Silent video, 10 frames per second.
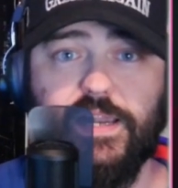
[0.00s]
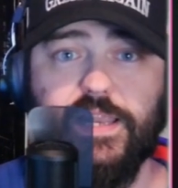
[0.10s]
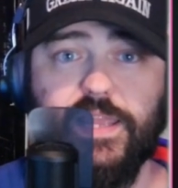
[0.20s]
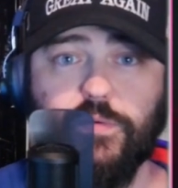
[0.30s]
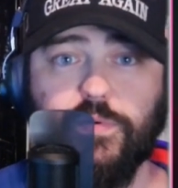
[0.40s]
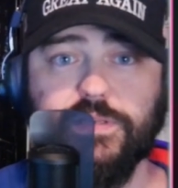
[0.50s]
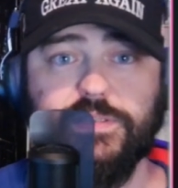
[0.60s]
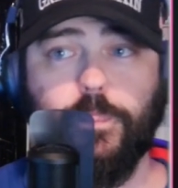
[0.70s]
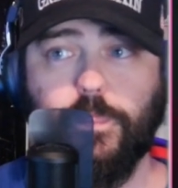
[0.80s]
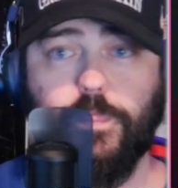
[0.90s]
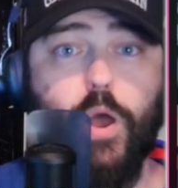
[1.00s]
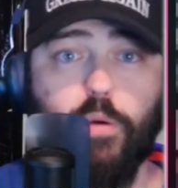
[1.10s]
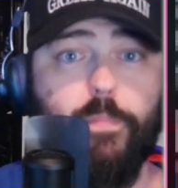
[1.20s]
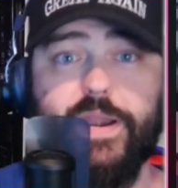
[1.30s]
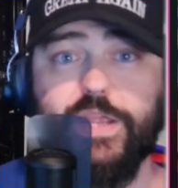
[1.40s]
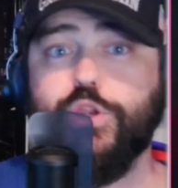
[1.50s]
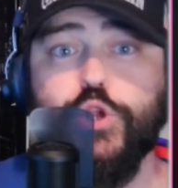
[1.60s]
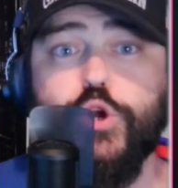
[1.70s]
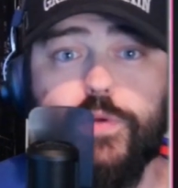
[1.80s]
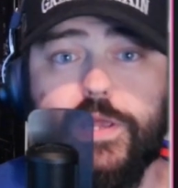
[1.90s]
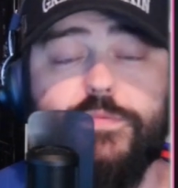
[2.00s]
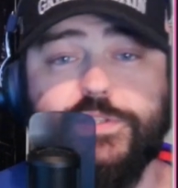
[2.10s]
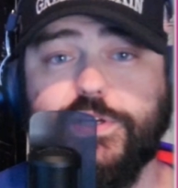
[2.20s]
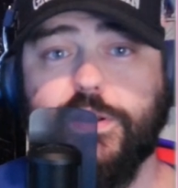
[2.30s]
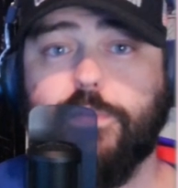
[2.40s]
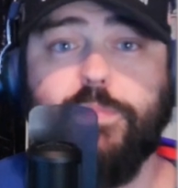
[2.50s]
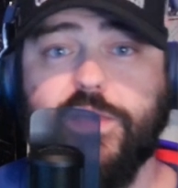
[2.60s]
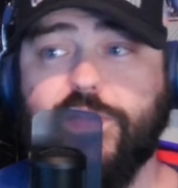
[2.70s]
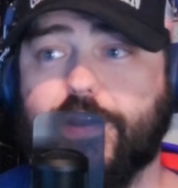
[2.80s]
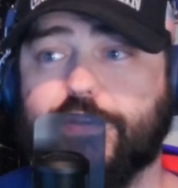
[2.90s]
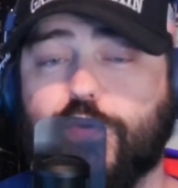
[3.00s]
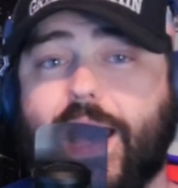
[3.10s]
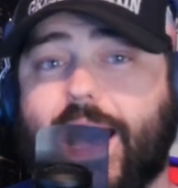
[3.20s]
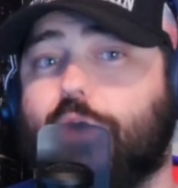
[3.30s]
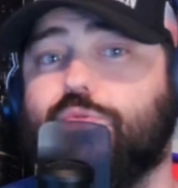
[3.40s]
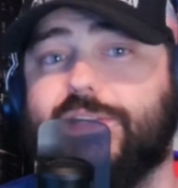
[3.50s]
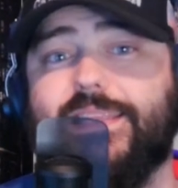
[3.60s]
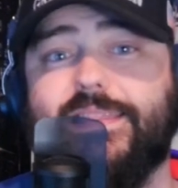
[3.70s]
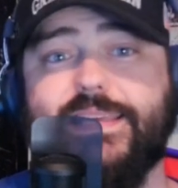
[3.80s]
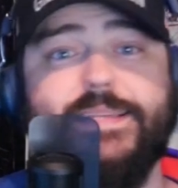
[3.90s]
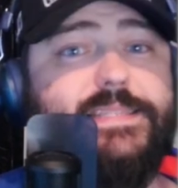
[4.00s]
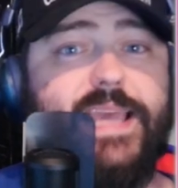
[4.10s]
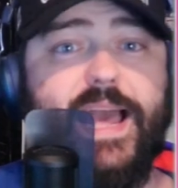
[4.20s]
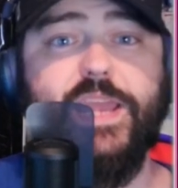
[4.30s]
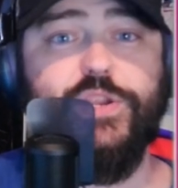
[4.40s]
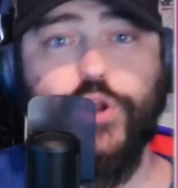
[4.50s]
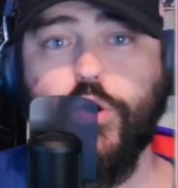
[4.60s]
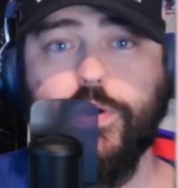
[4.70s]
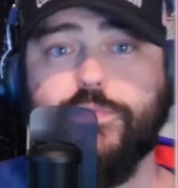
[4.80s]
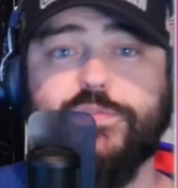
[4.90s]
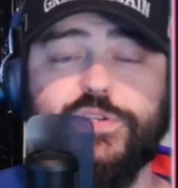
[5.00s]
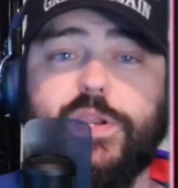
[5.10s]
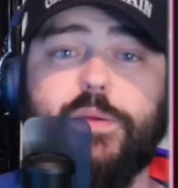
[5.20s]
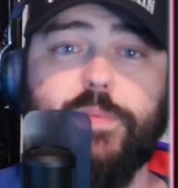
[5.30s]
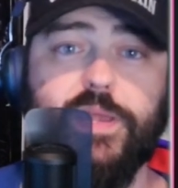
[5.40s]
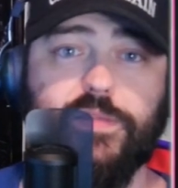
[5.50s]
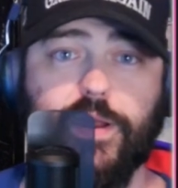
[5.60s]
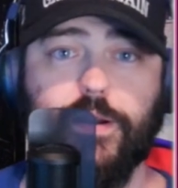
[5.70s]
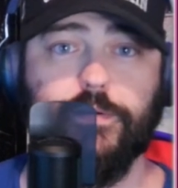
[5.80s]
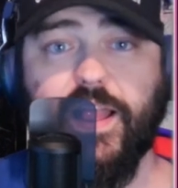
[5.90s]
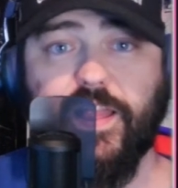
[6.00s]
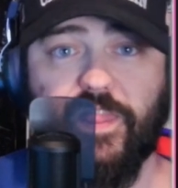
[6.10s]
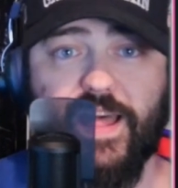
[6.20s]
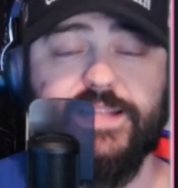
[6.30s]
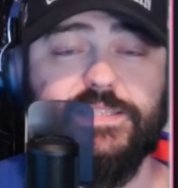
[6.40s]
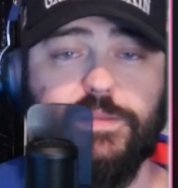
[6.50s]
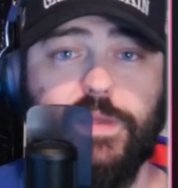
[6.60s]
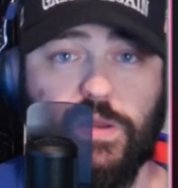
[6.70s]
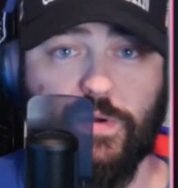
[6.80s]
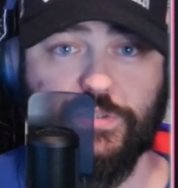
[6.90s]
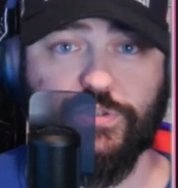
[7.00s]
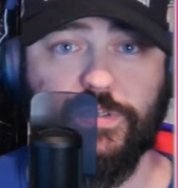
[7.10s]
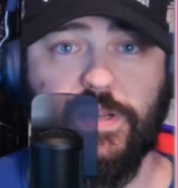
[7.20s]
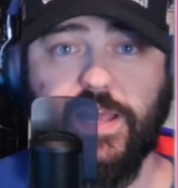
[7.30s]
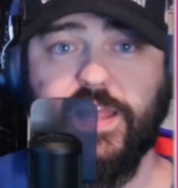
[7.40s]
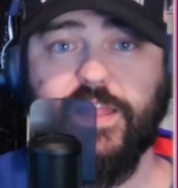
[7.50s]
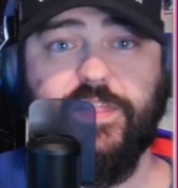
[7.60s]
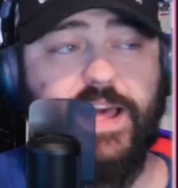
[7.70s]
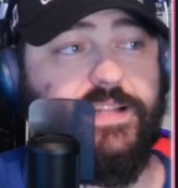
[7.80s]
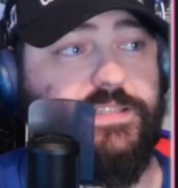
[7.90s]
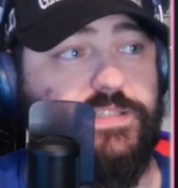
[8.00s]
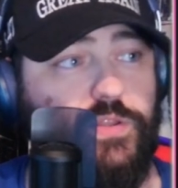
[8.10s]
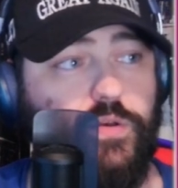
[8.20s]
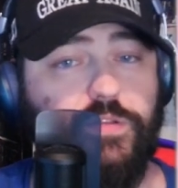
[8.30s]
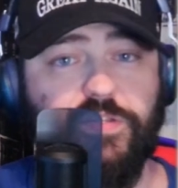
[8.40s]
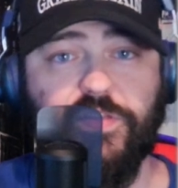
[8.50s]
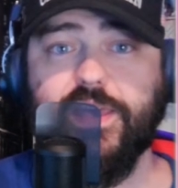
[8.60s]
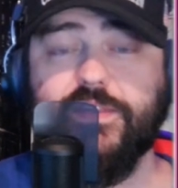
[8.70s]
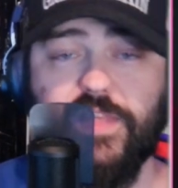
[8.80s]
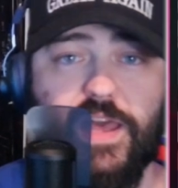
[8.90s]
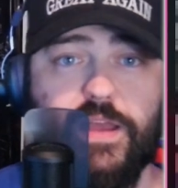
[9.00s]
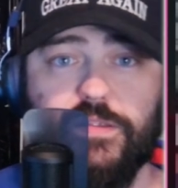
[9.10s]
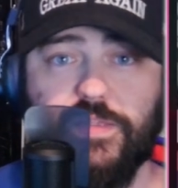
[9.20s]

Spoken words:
It was nobody knew he was going to be there. So how did this guy know he was going to be there? That's the big question. That's the thing that